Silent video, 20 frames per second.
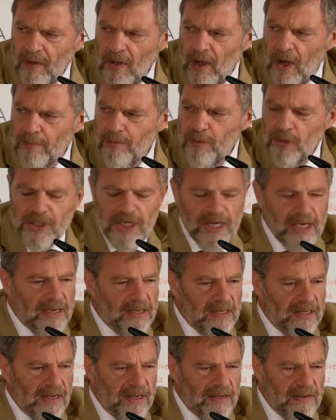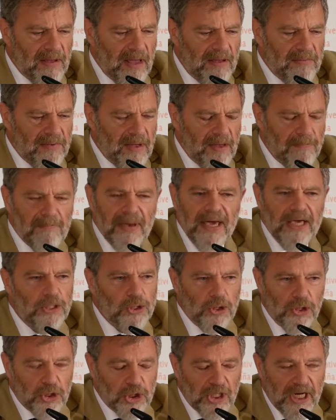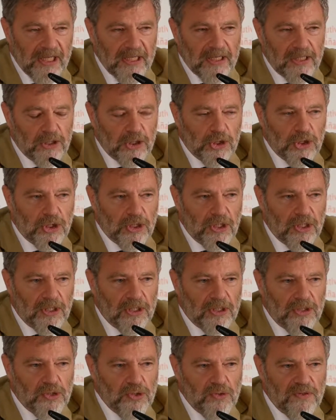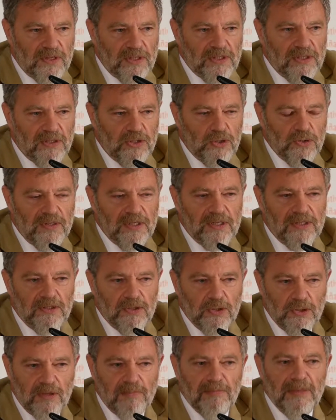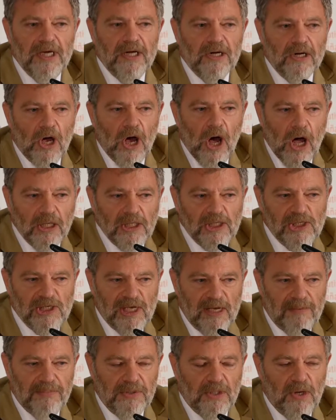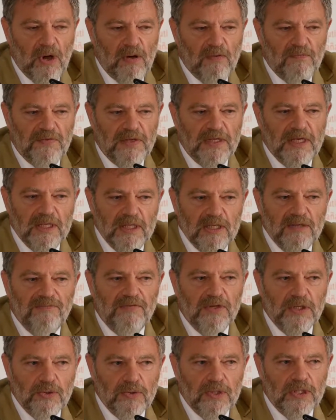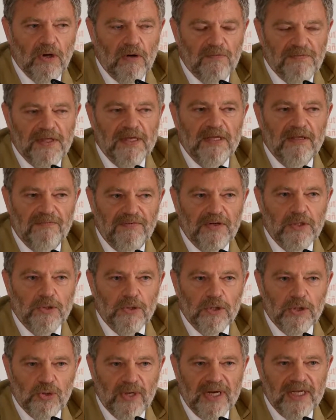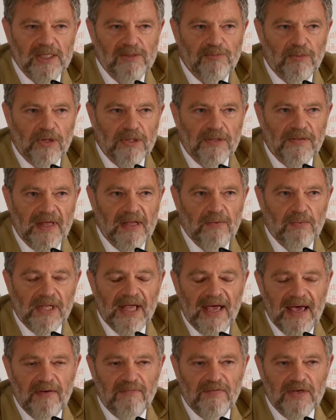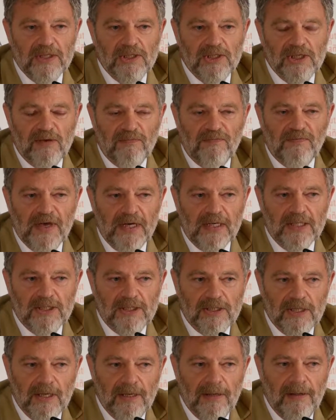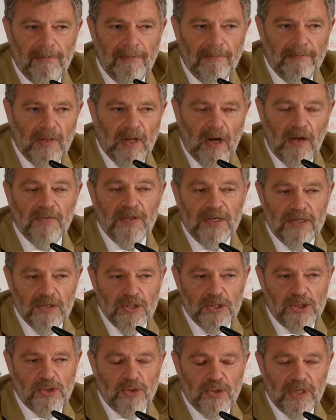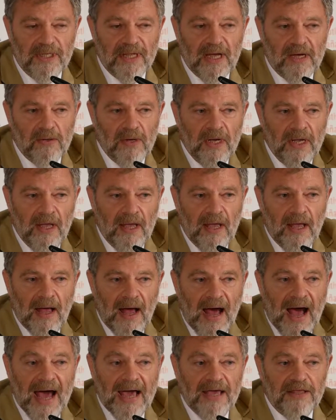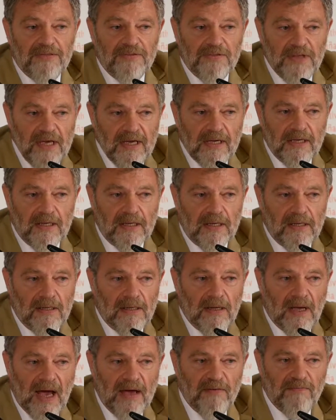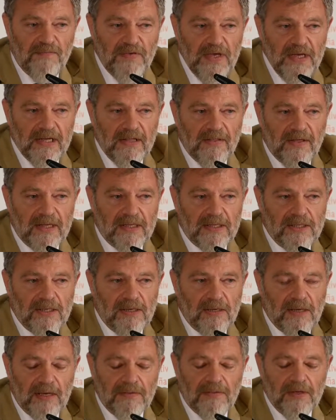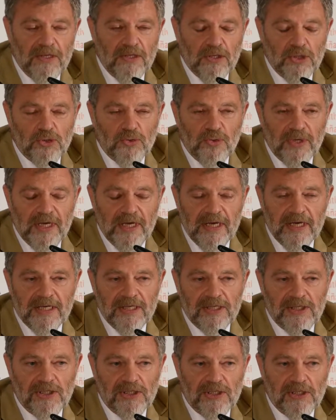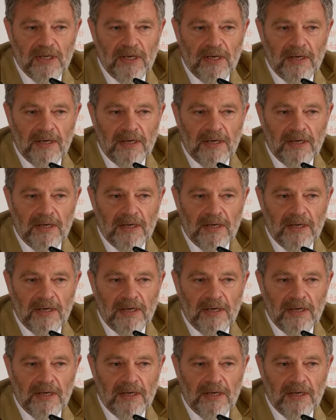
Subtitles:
are putting a major challenge to the mere concept of the individual transport, and that will have its effects on the industry. Now, I feel that the industry is